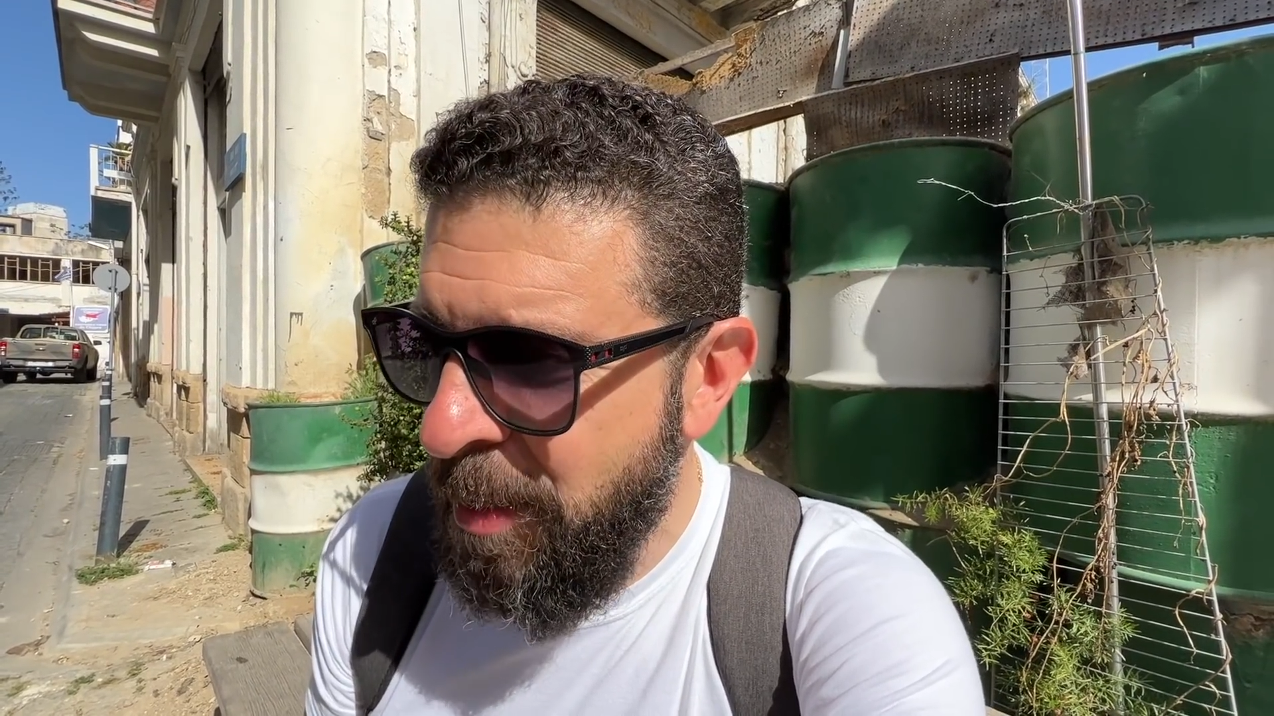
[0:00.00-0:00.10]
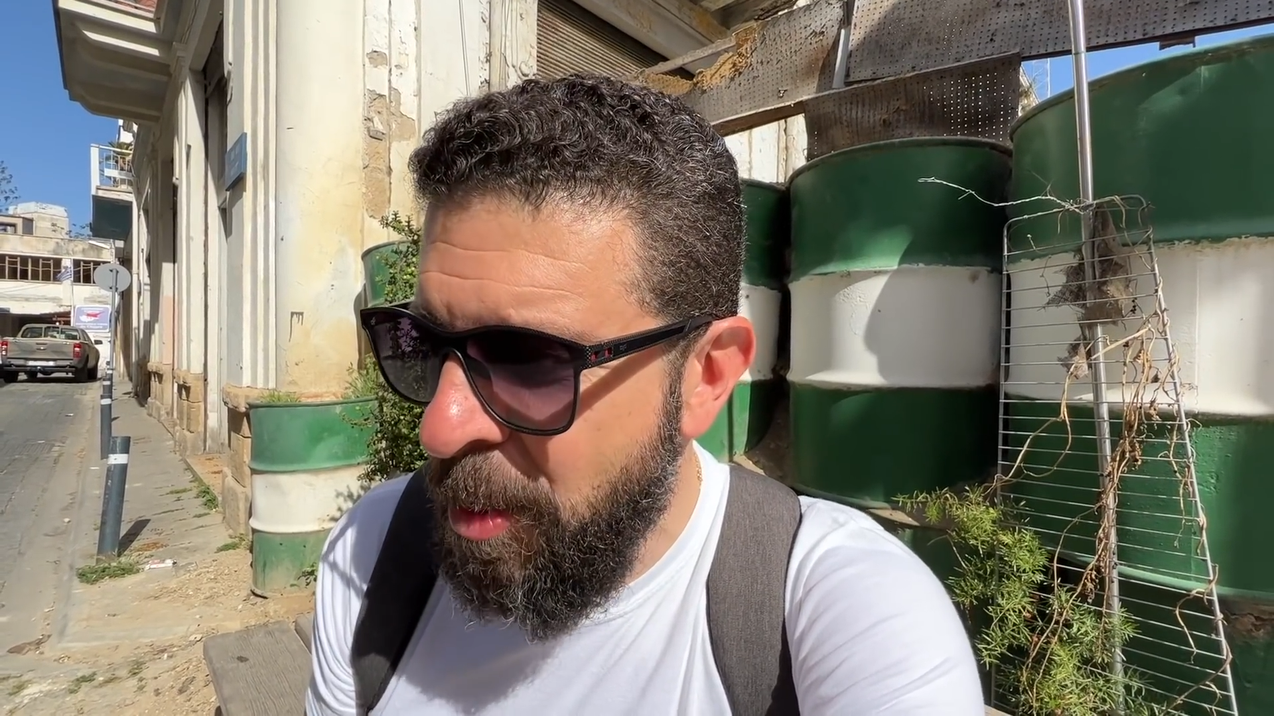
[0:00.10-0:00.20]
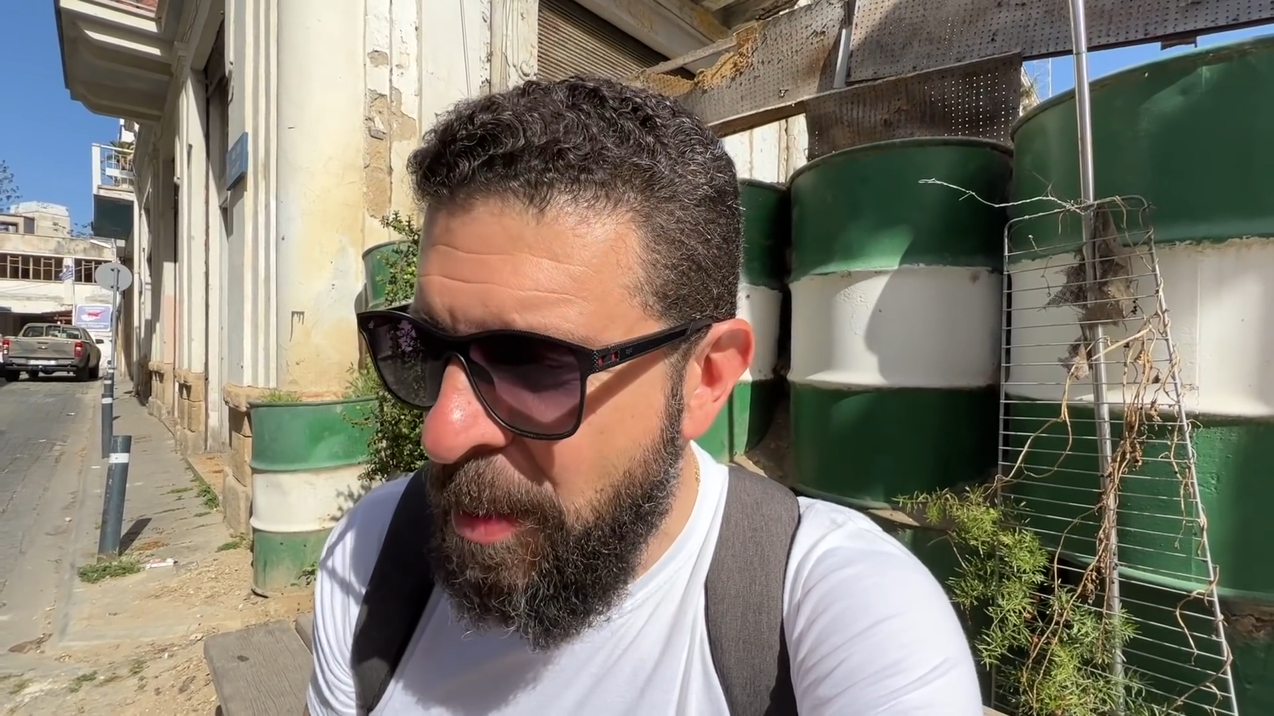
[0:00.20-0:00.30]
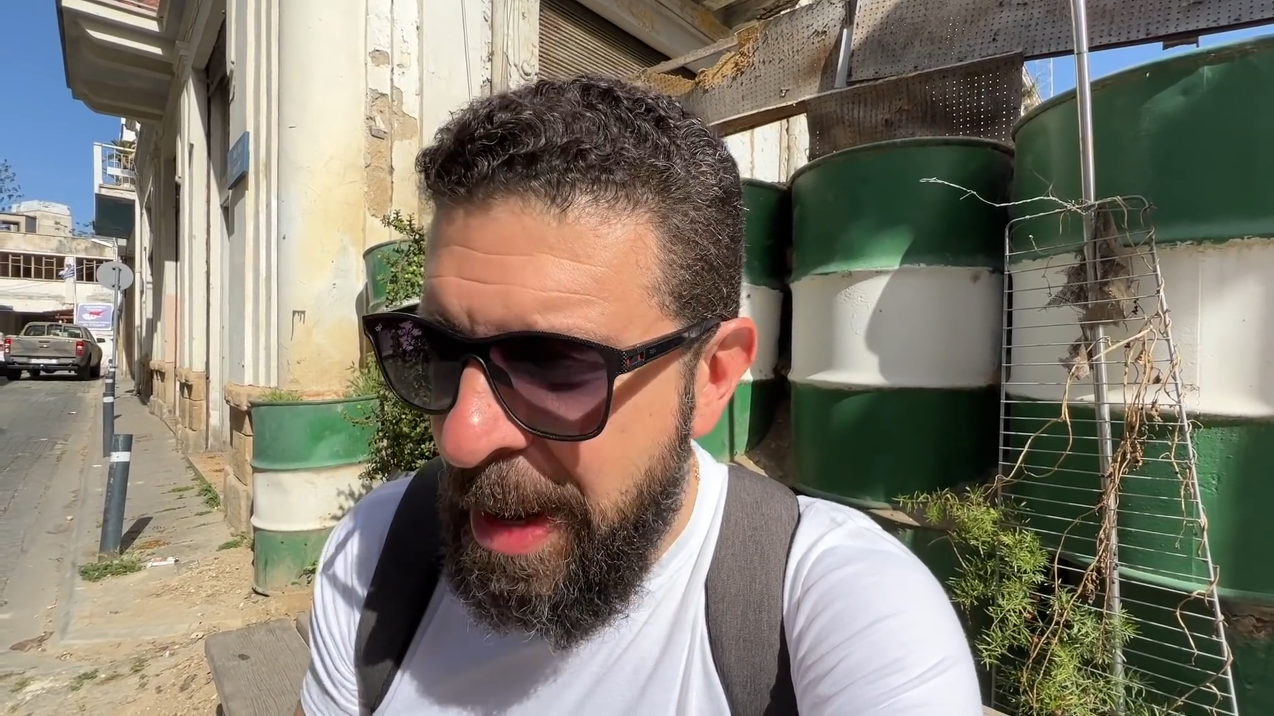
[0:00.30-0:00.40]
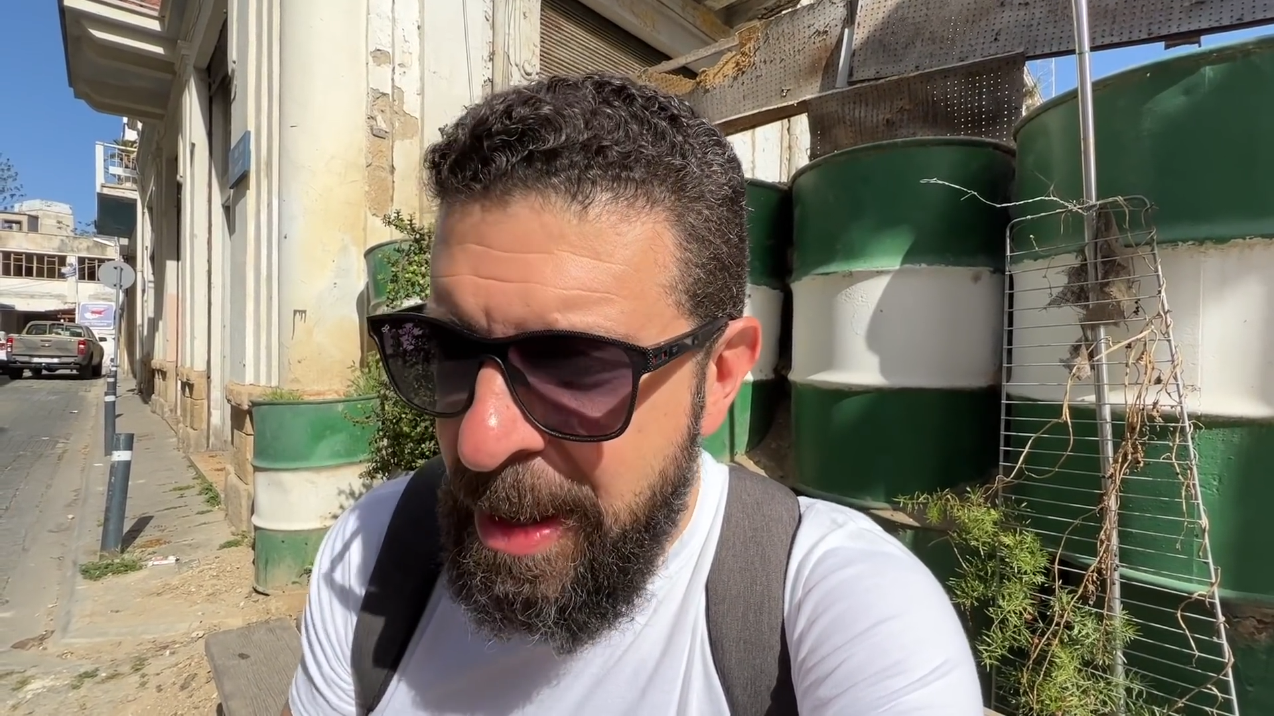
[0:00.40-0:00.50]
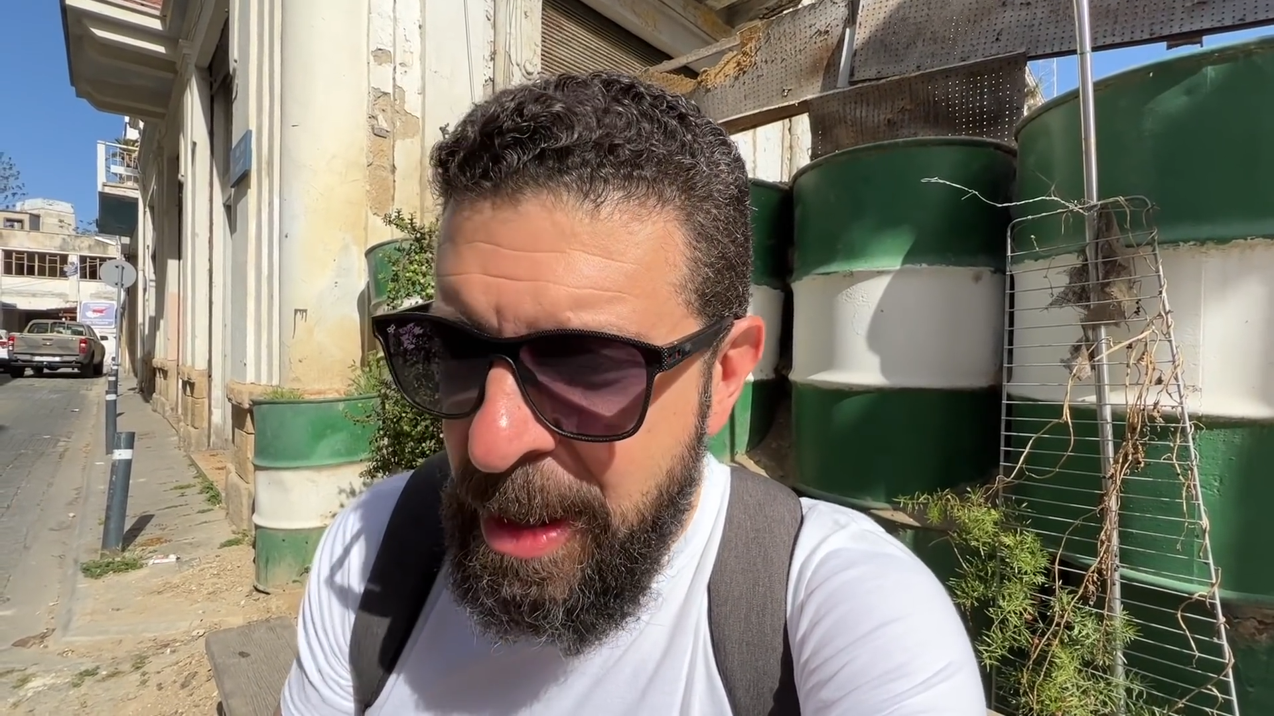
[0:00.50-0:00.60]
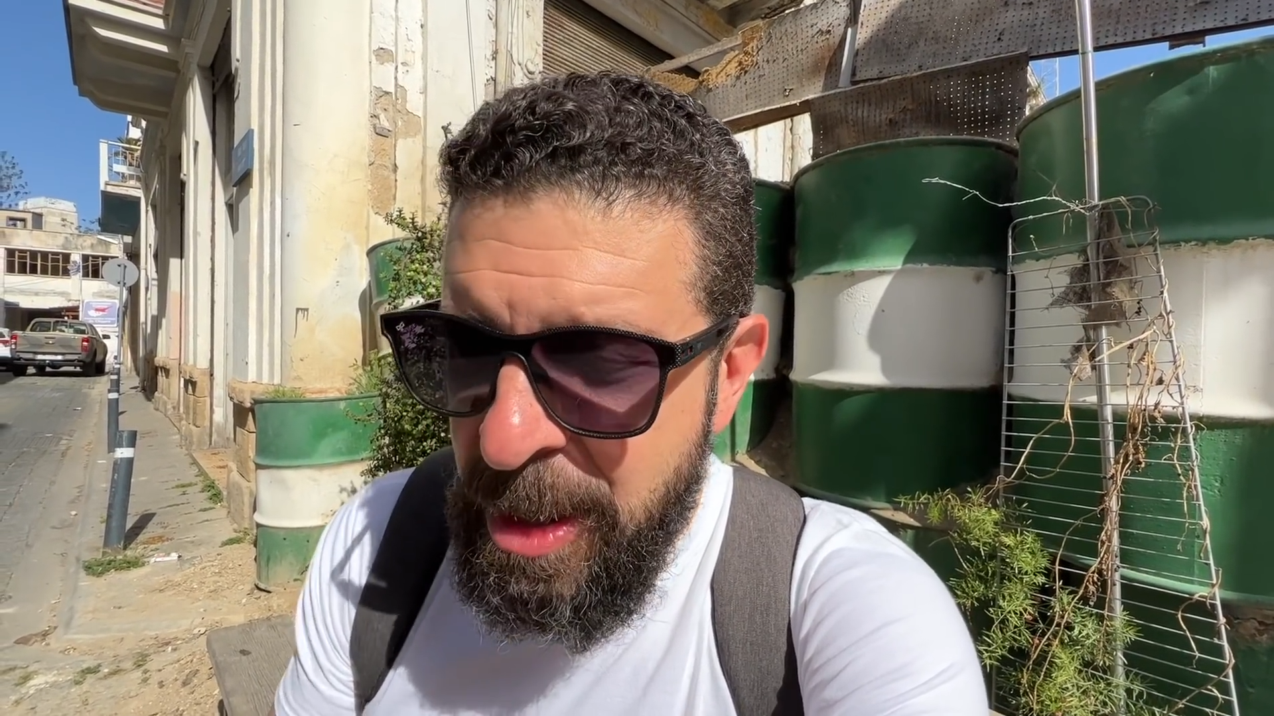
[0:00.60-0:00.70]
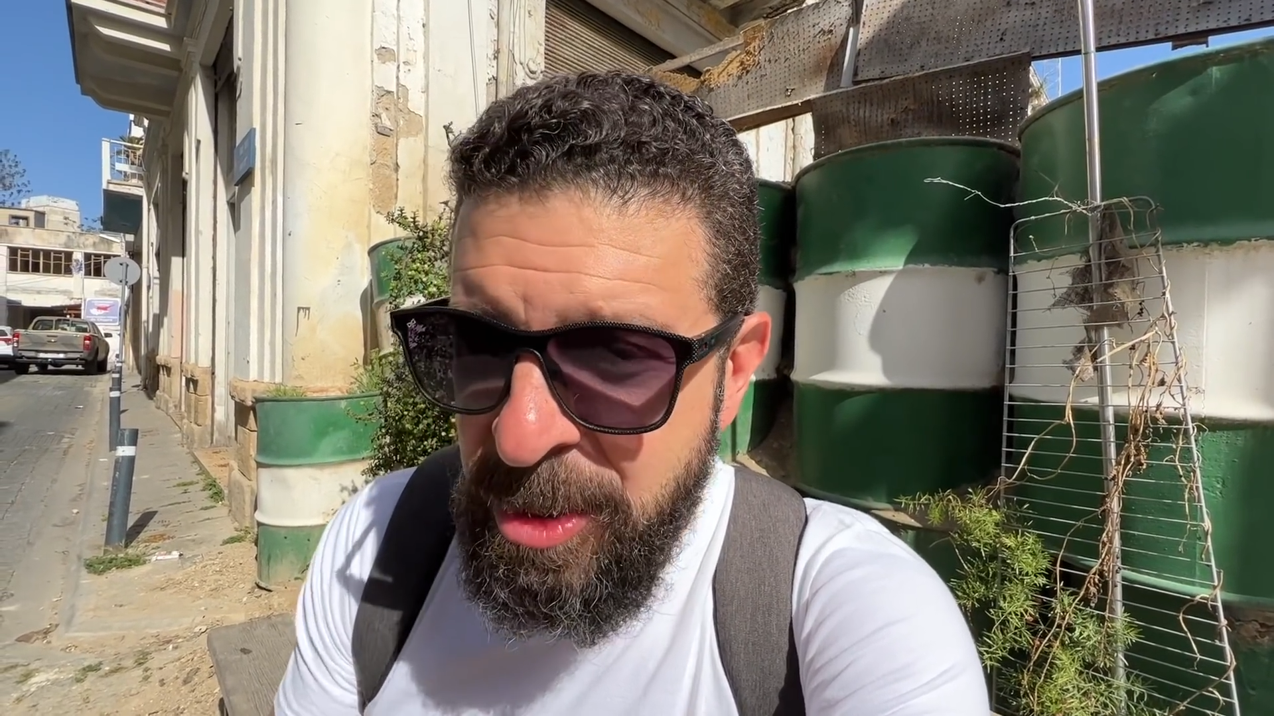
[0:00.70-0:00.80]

their way.